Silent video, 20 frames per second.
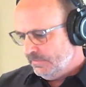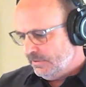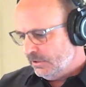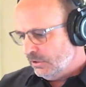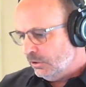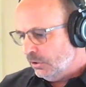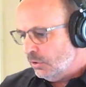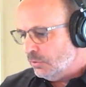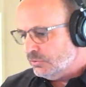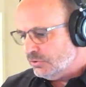
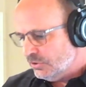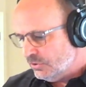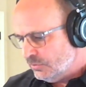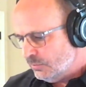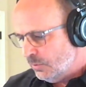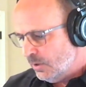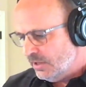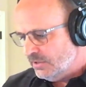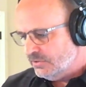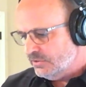closest
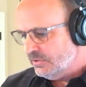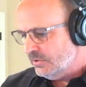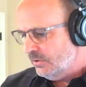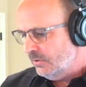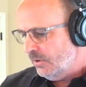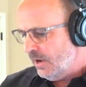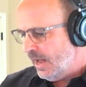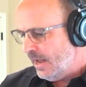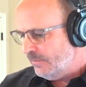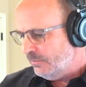one. So
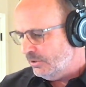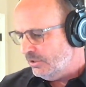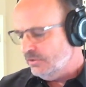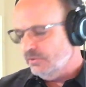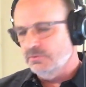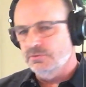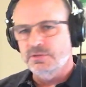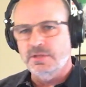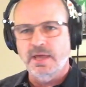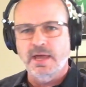I would
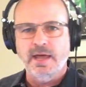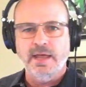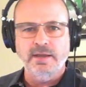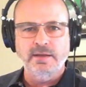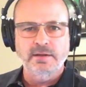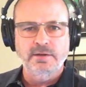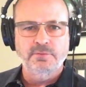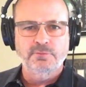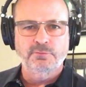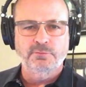use that
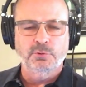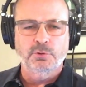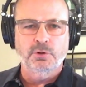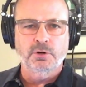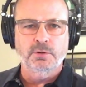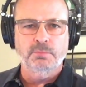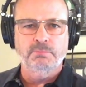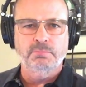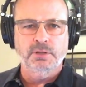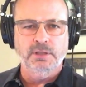
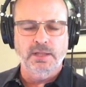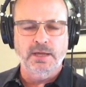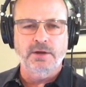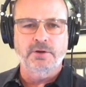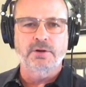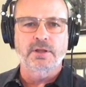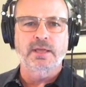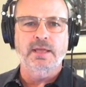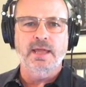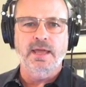for
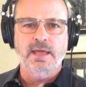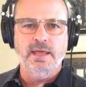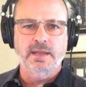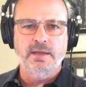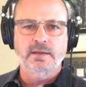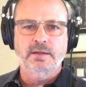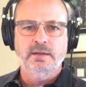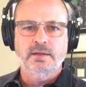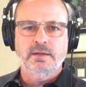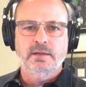polarity and